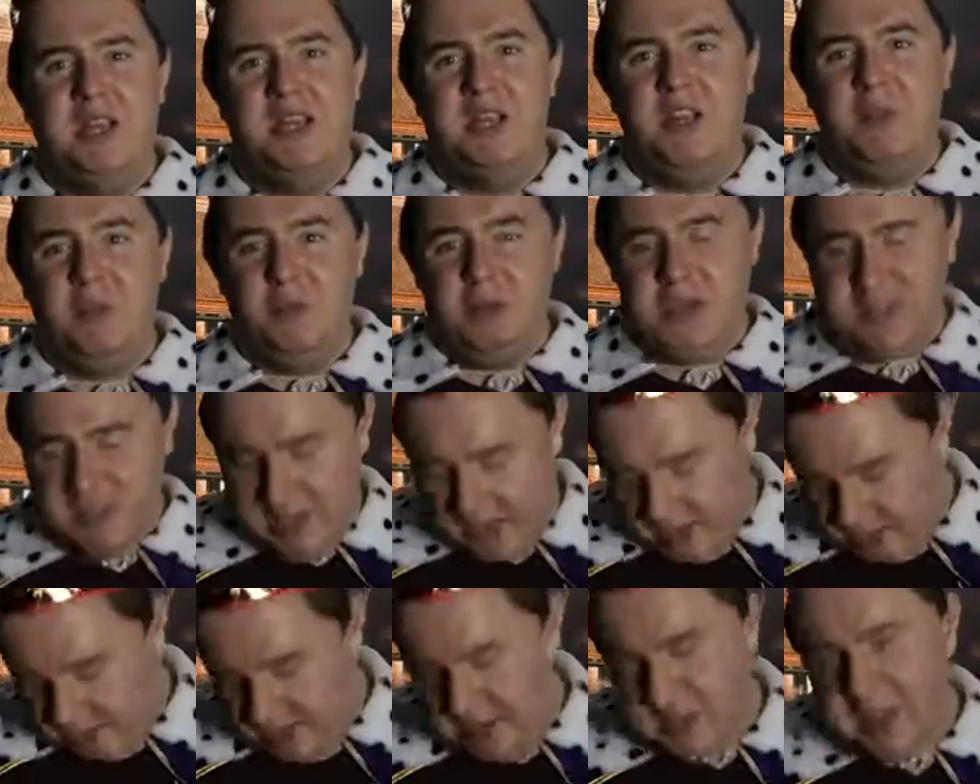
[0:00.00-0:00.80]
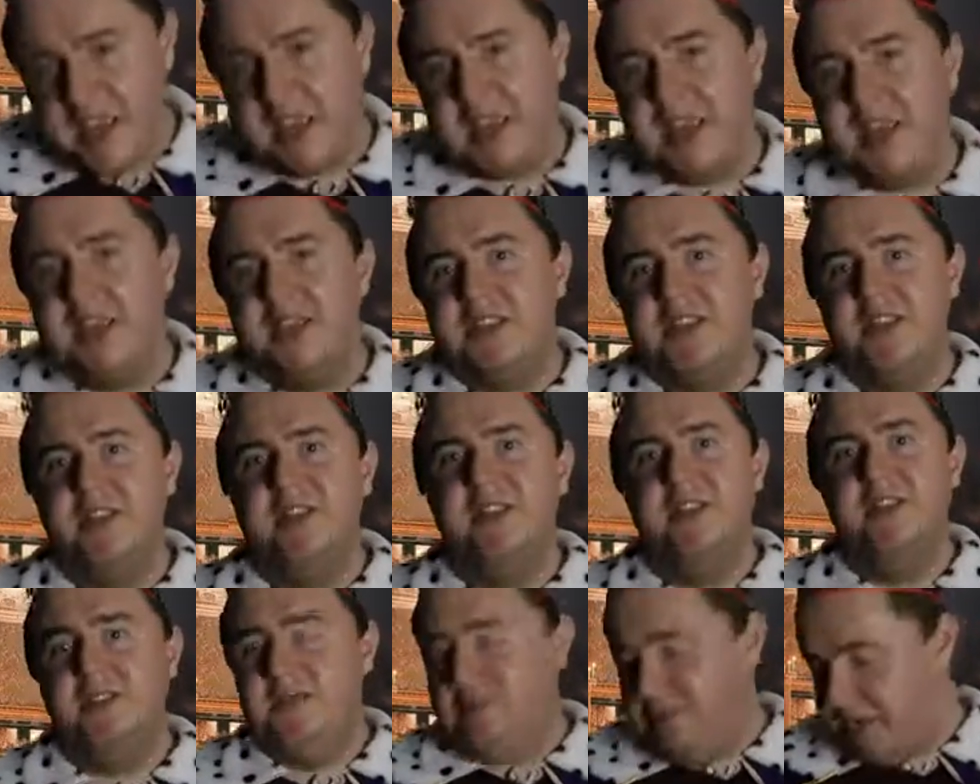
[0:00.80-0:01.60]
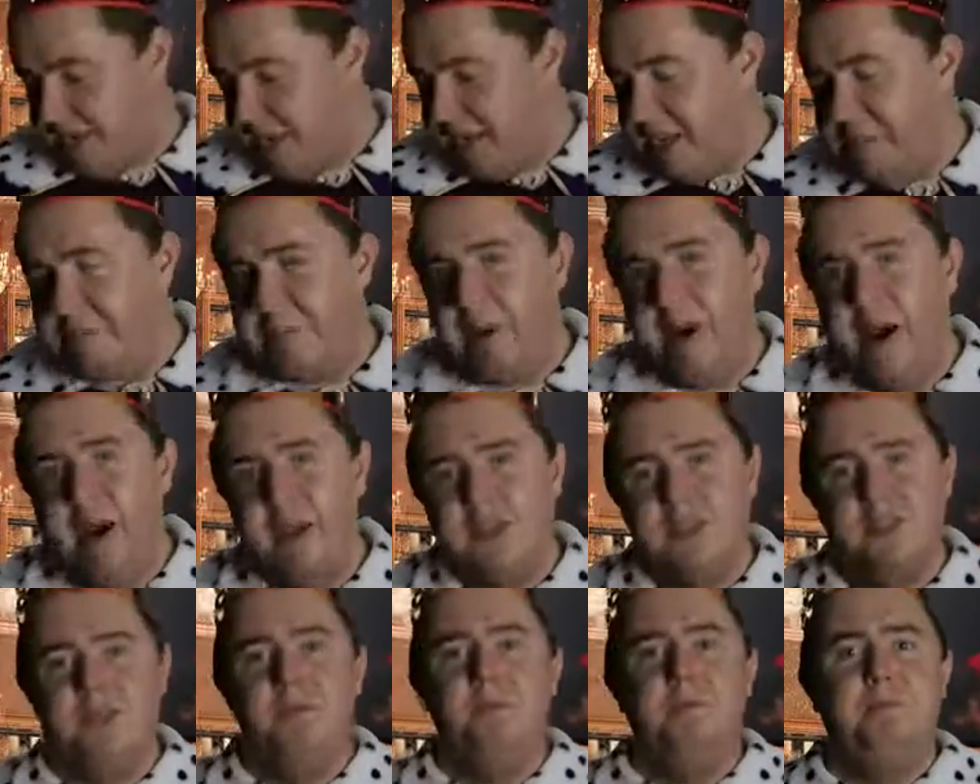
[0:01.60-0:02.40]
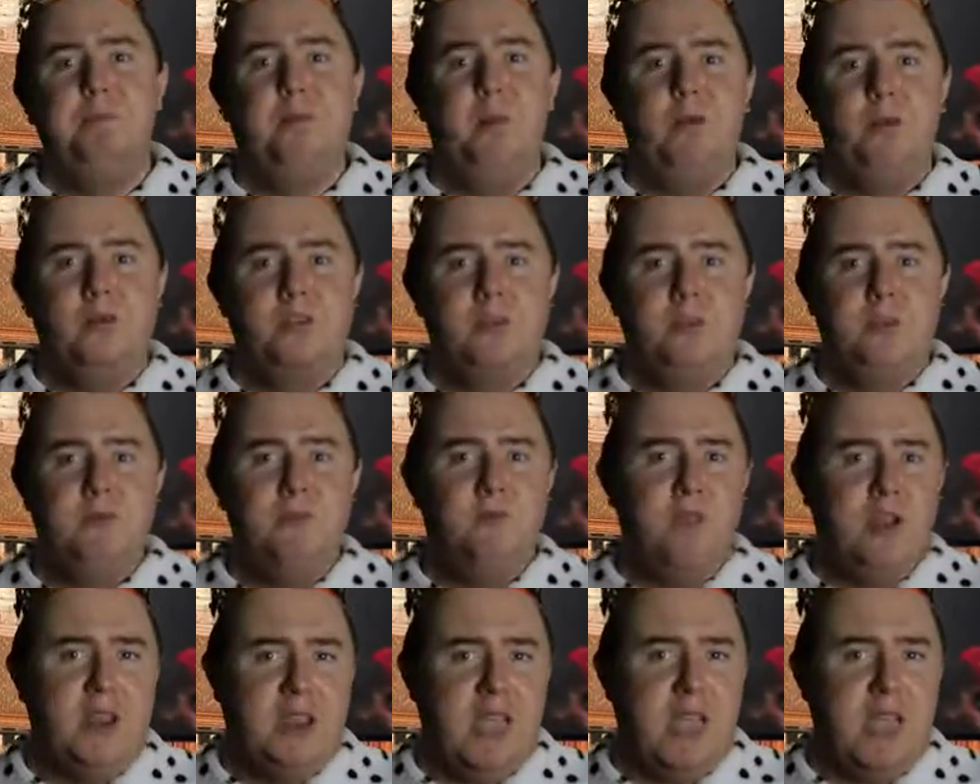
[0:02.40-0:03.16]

into his little knickers and knee pads and boots and